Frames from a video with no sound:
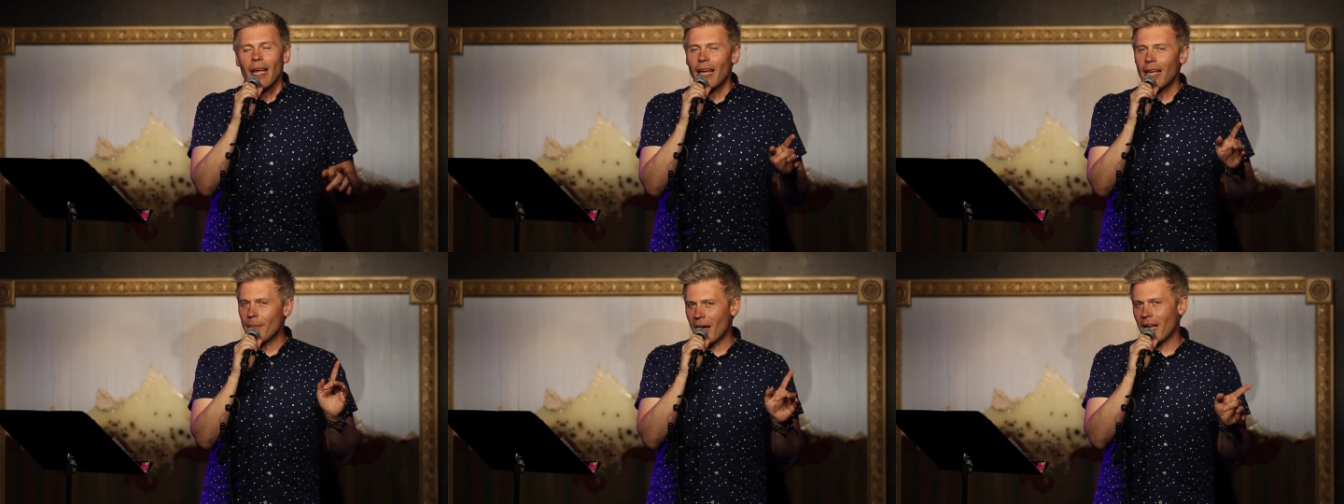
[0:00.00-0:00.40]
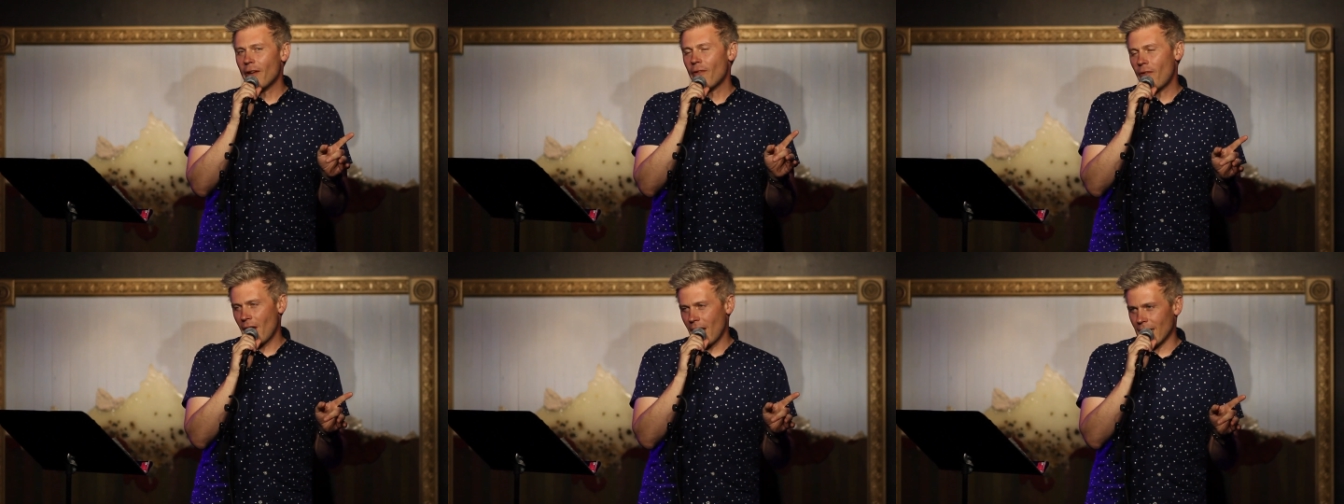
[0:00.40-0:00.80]
In my
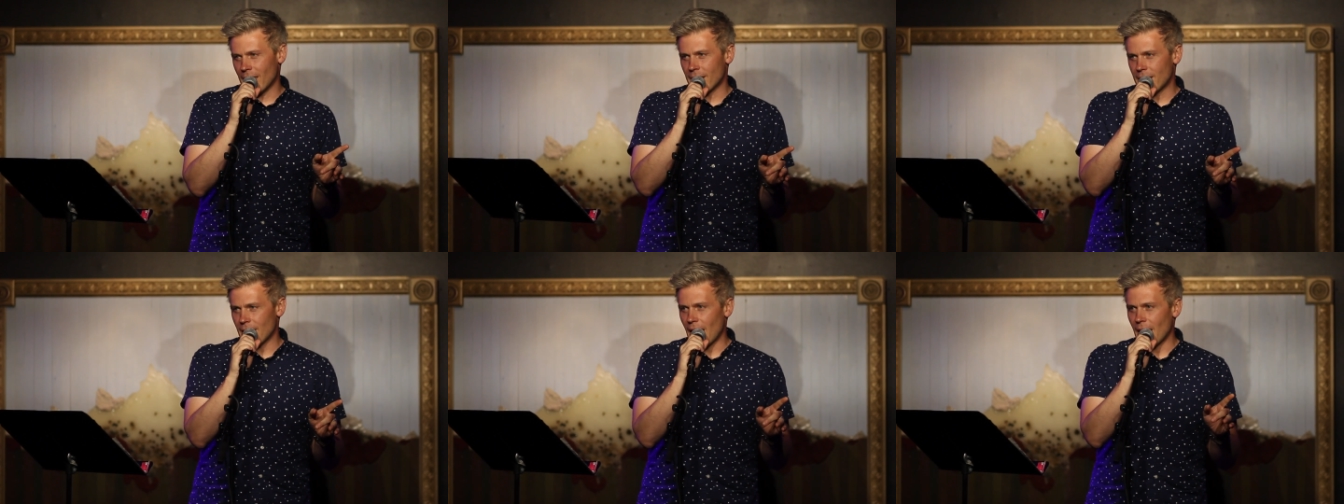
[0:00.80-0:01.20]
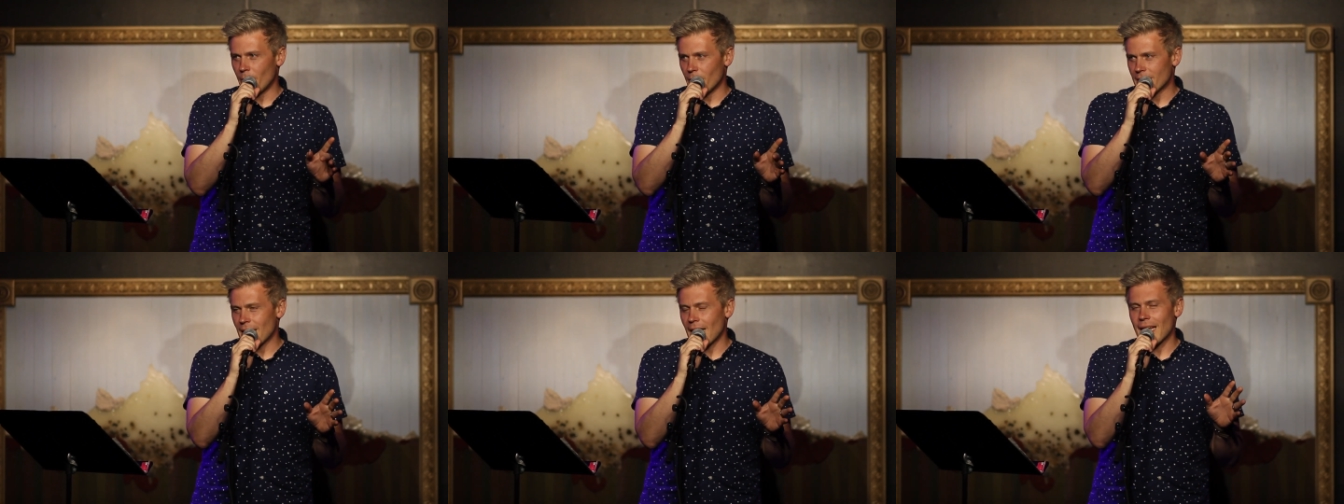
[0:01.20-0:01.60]
defense, I
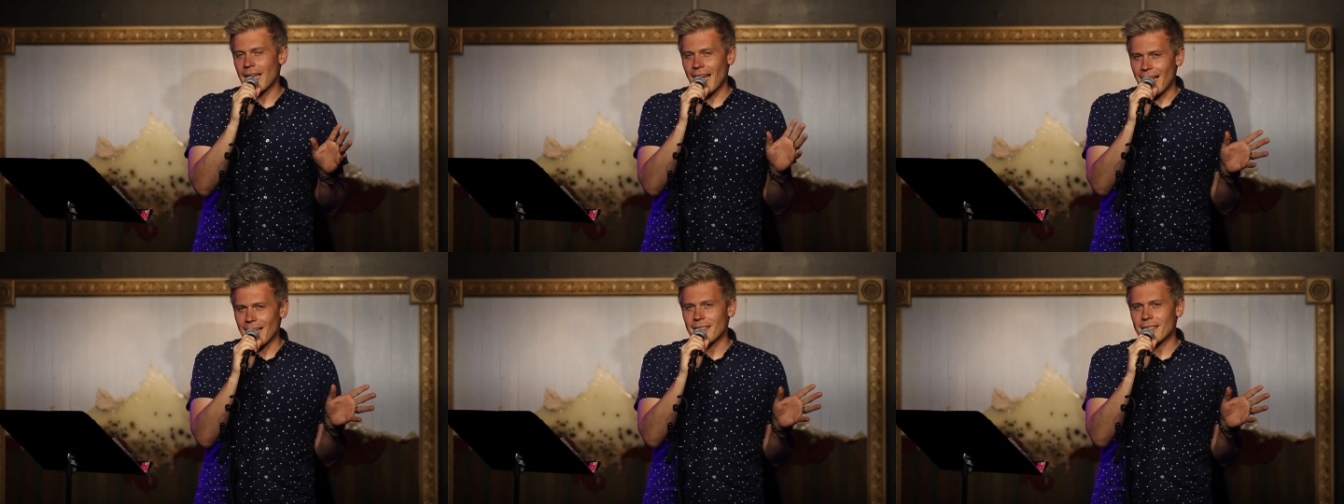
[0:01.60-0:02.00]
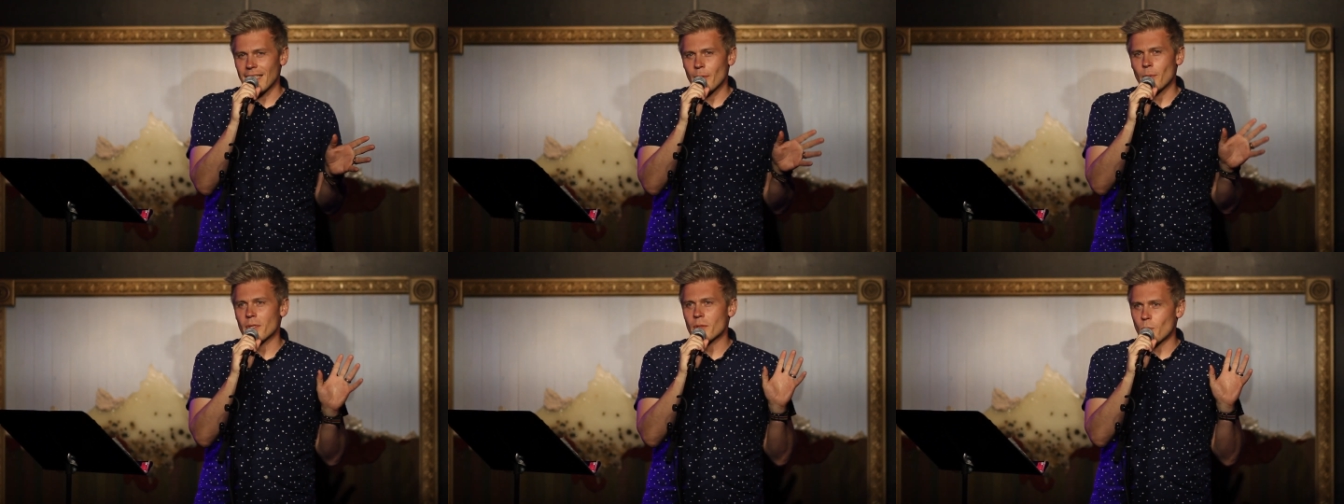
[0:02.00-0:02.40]
will say yes,
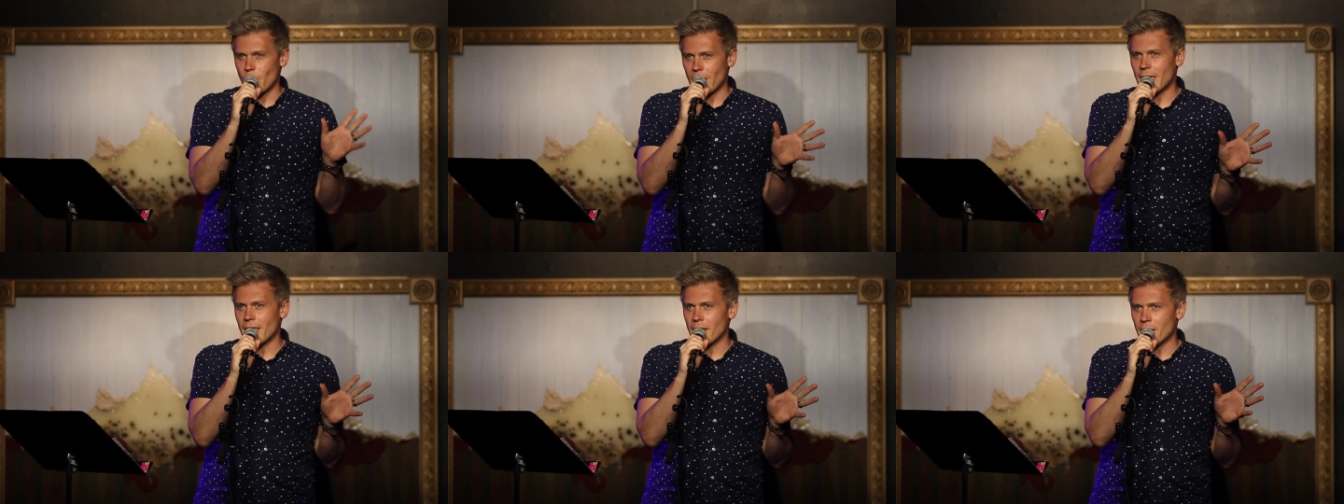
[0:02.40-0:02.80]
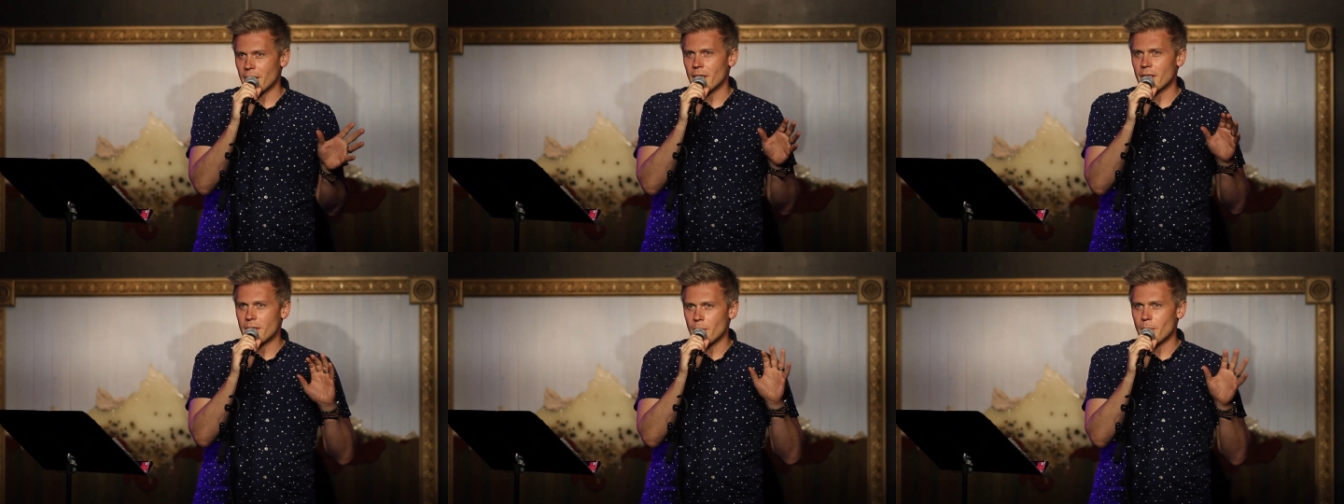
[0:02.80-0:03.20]
it was
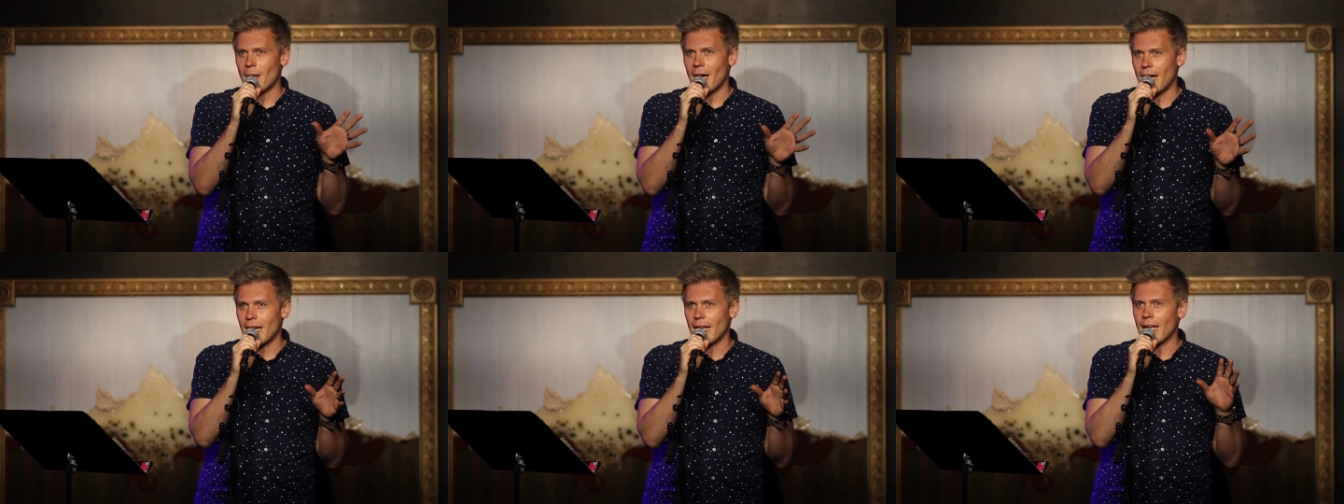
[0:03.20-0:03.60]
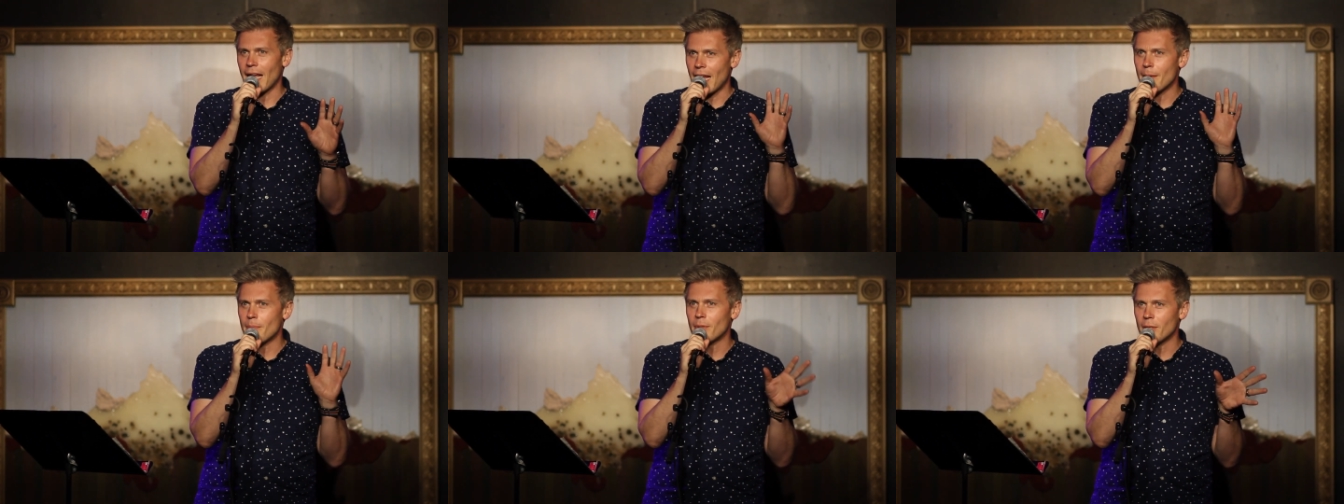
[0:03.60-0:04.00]
weird to buy
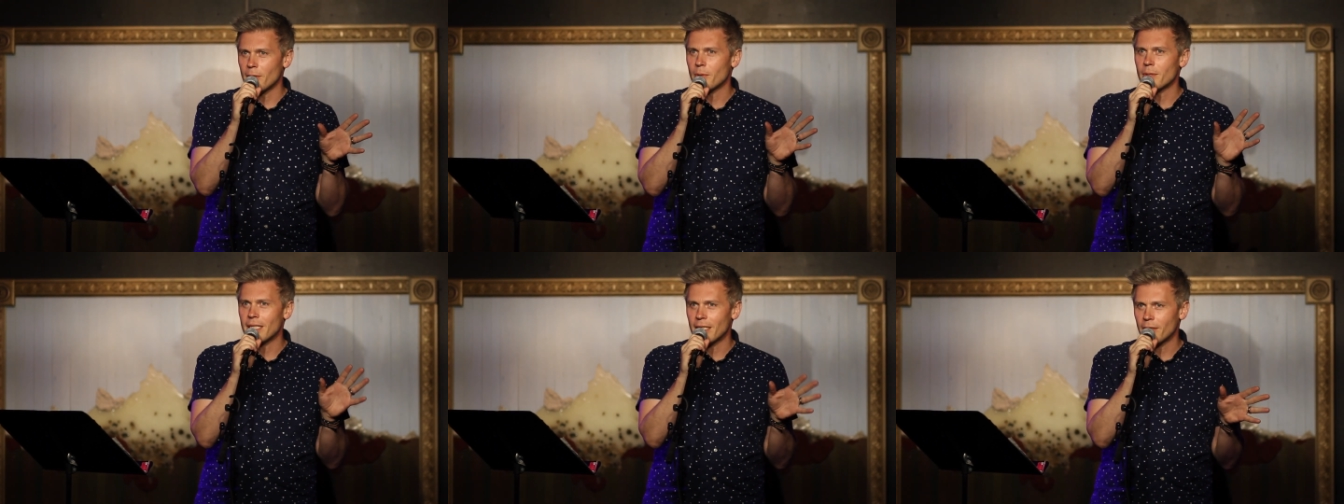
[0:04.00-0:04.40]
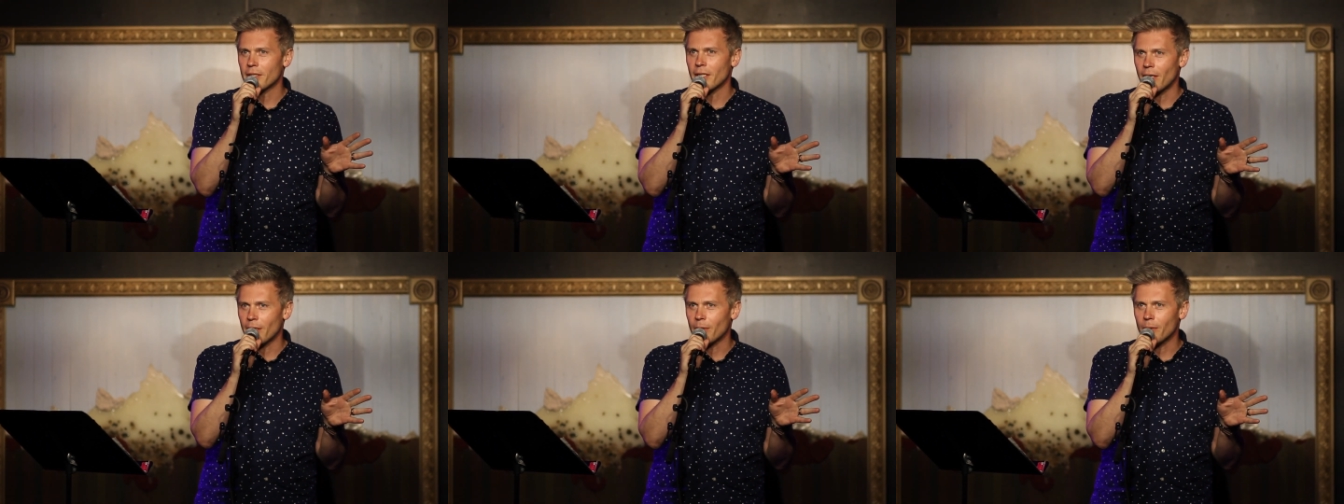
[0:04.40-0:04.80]
a blue
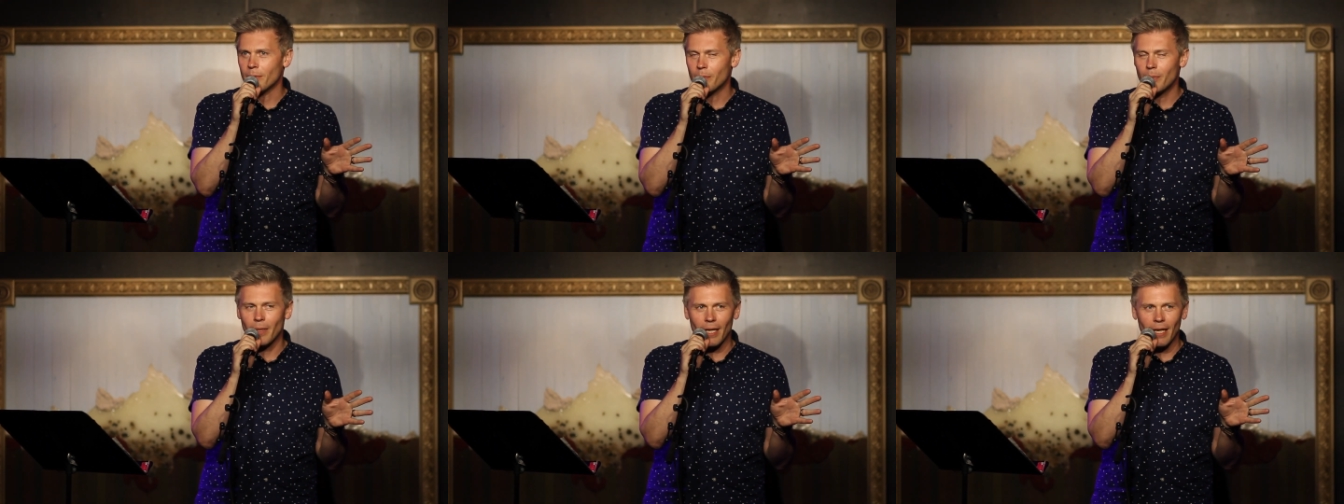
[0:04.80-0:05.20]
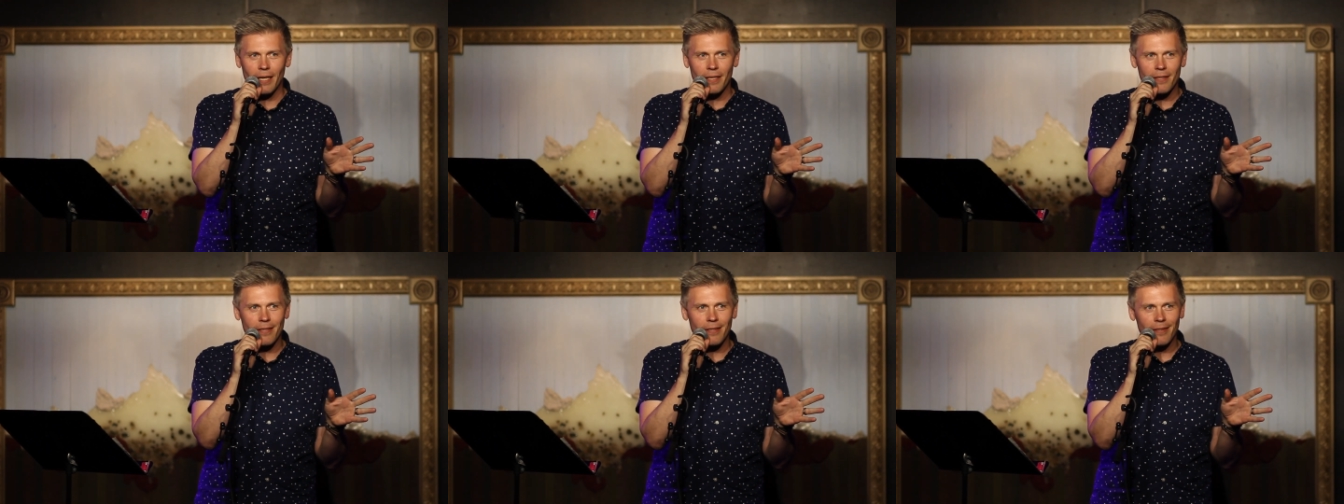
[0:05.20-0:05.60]
dildo,
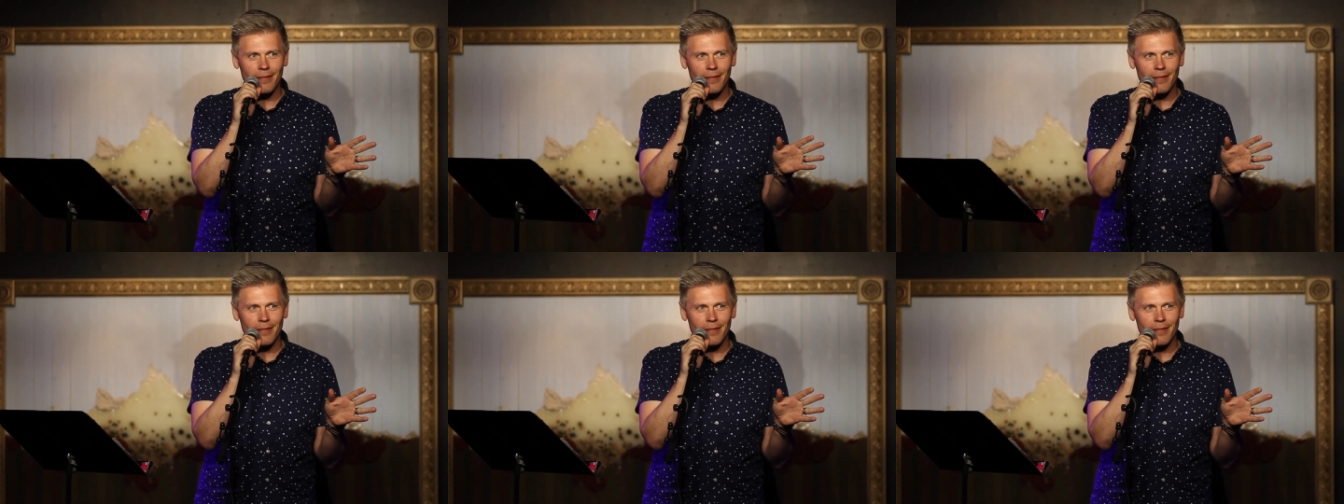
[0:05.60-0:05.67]
but.